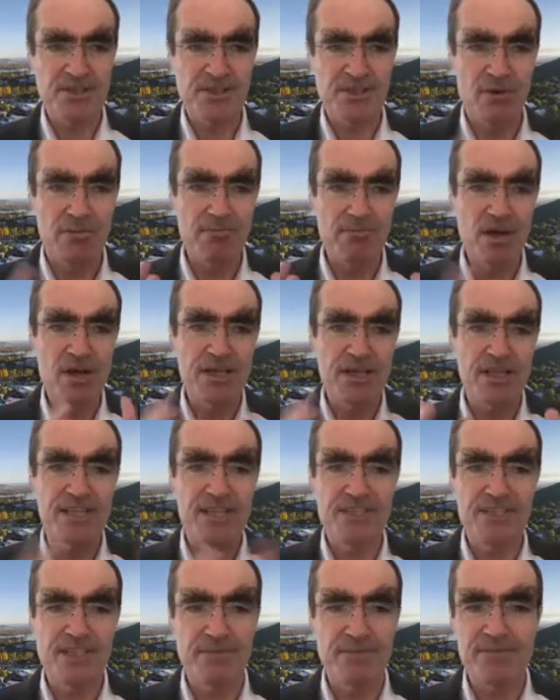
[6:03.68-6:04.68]
So a minor
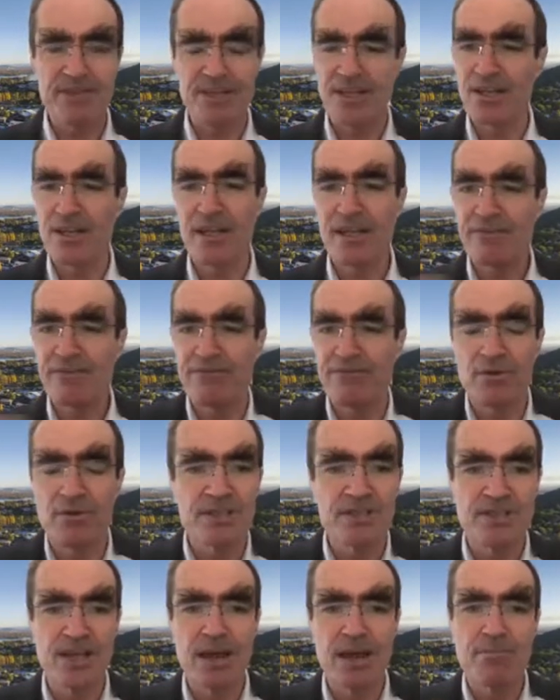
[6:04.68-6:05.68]
is something like, for
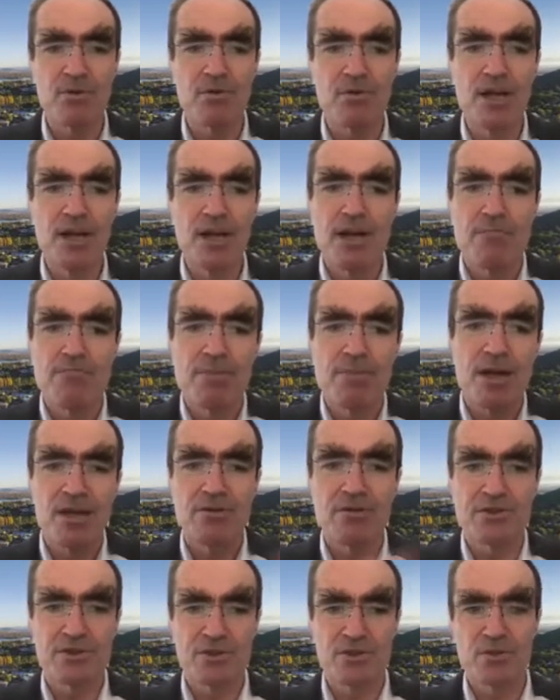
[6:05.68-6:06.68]
example,
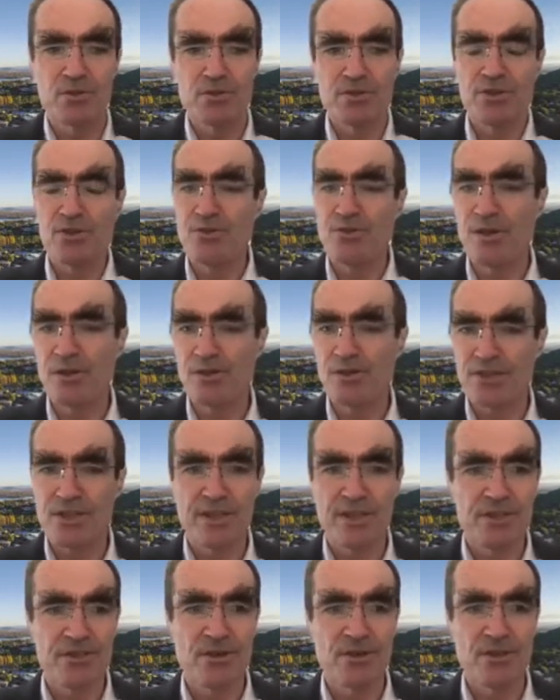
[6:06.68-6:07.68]
biological
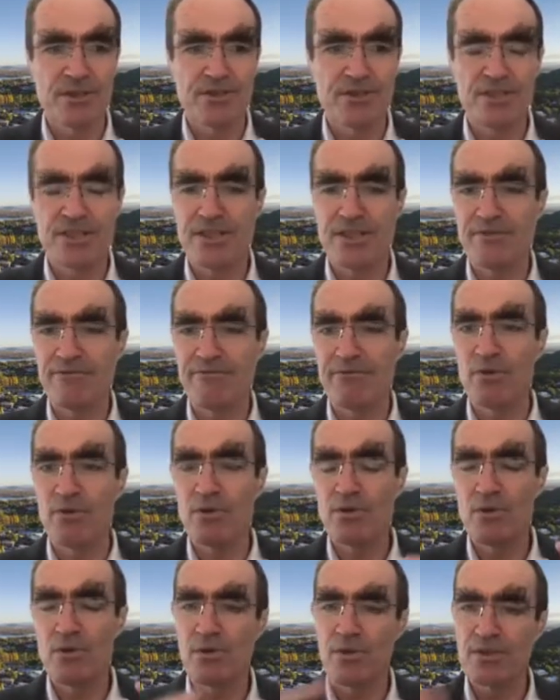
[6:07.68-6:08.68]
neuropsychology. 4
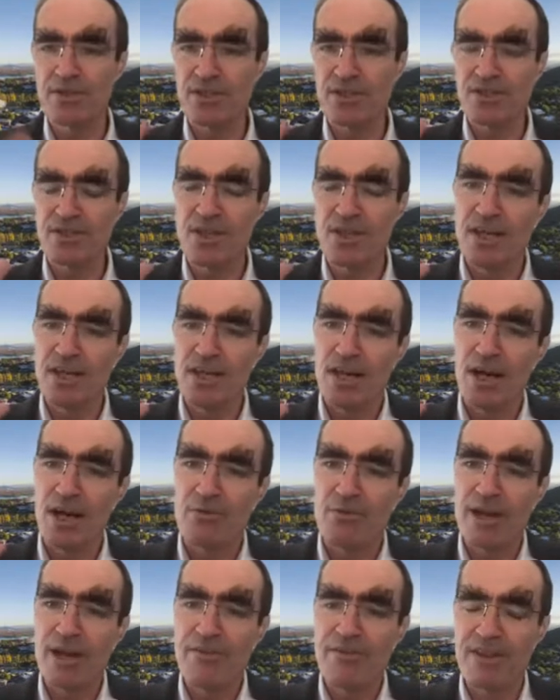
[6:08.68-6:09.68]
courses
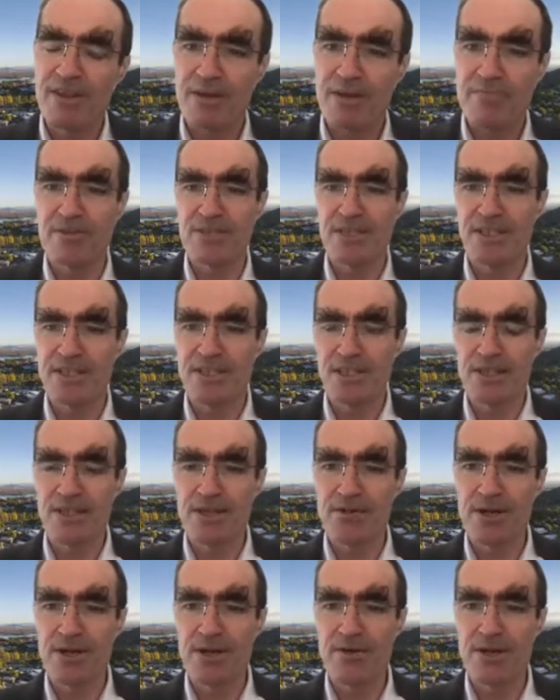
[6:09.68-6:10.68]
around that
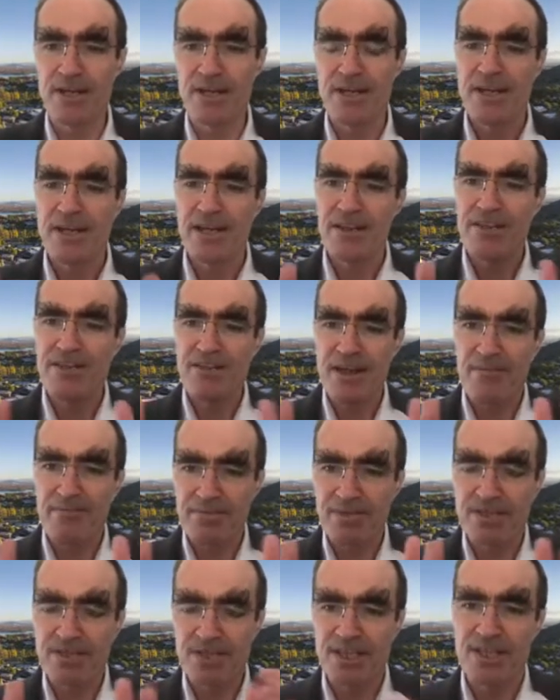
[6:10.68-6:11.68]
particular area, that
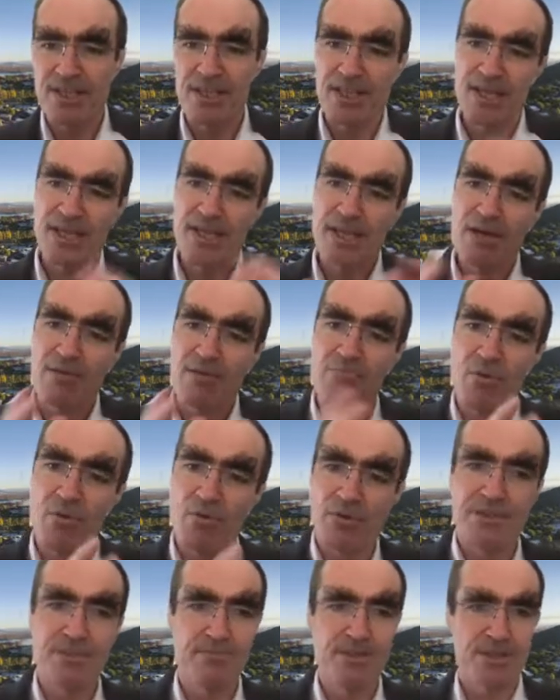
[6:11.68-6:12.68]
particular
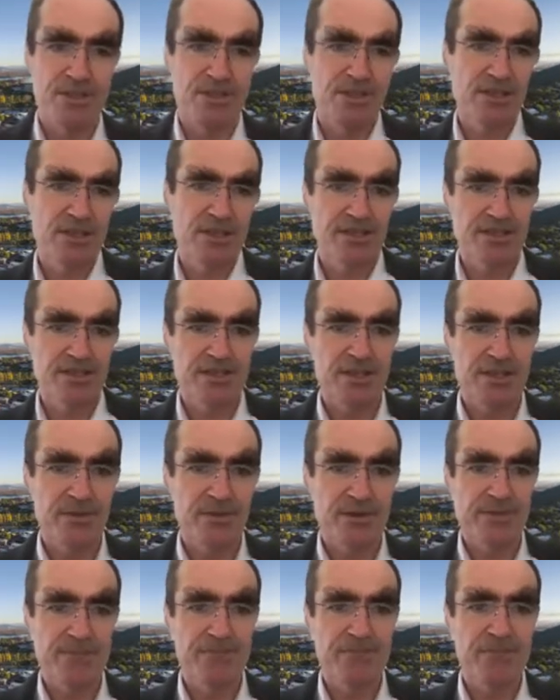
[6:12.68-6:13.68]
more specialized
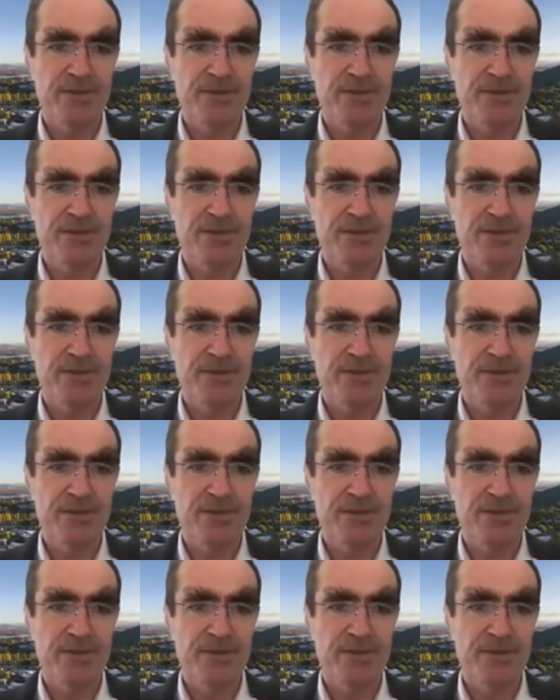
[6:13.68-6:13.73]
area.